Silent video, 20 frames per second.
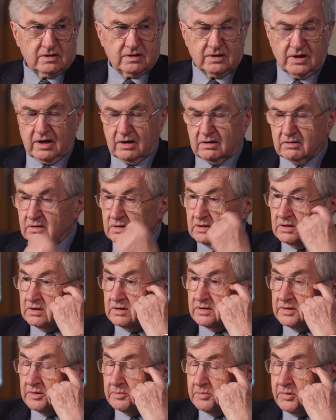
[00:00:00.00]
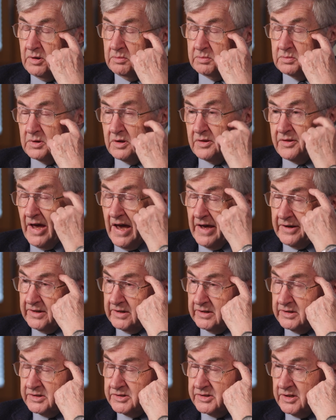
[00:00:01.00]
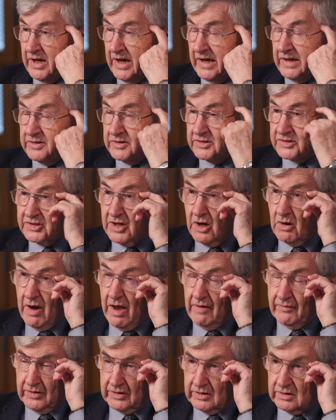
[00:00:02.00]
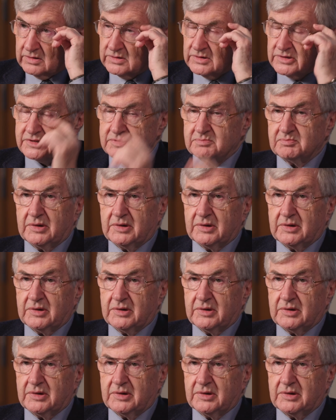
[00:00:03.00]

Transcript: Now, the problem with that is, A, there's no evidence.